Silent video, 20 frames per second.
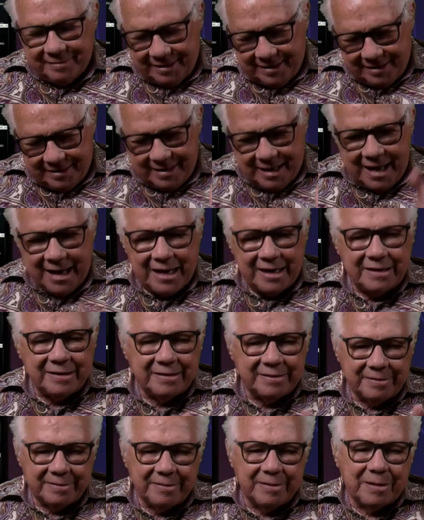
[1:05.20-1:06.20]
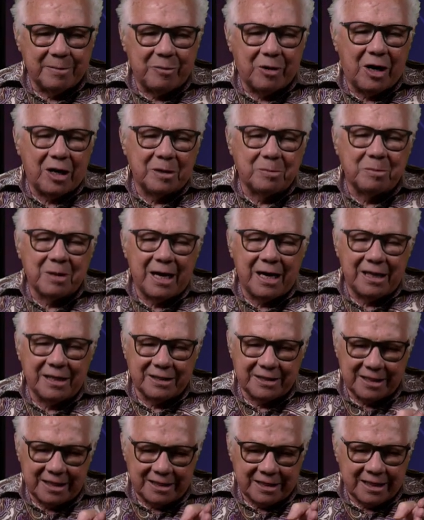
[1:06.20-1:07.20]
And the bottom line is
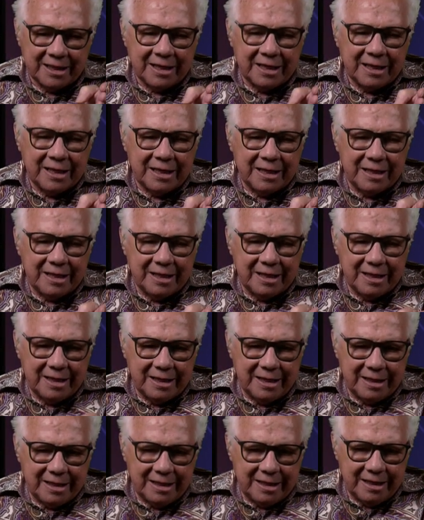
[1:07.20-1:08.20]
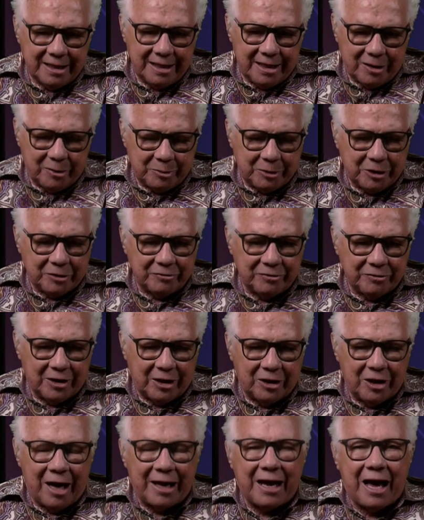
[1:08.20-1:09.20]
that it'll be a
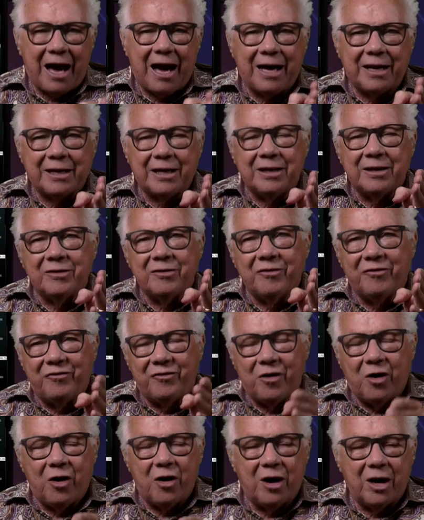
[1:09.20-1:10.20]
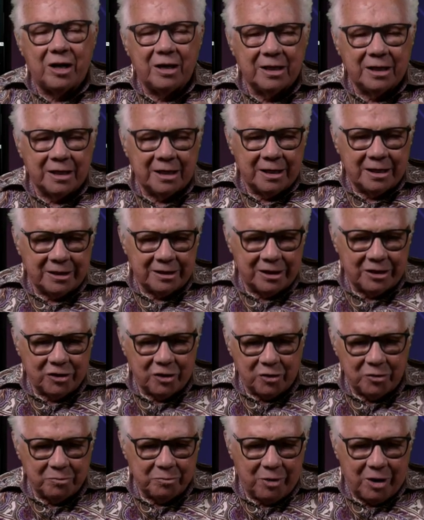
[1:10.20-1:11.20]
lot harder for the note
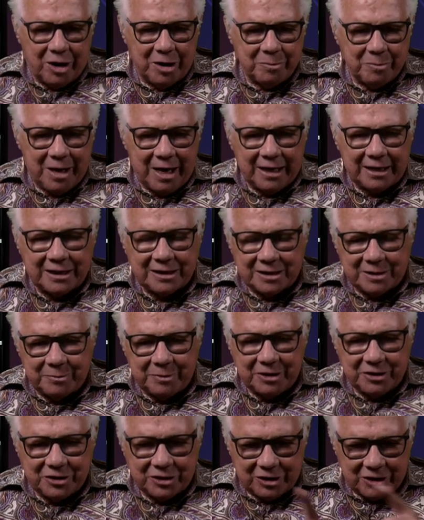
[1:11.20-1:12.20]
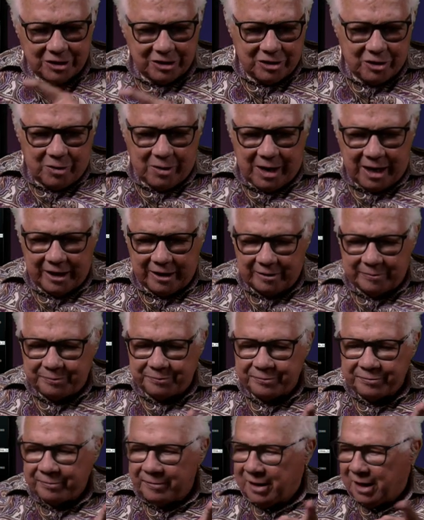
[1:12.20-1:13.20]
and bond market to basically go higher.
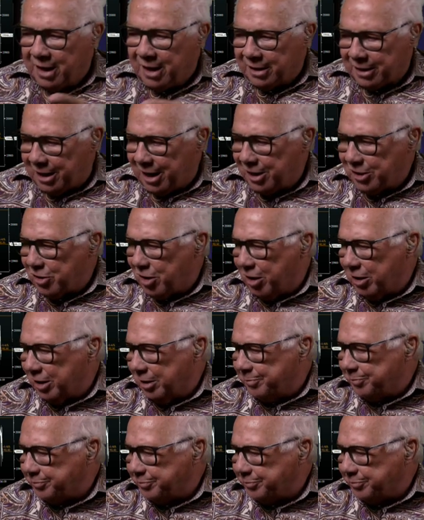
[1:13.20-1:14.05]
King dollar.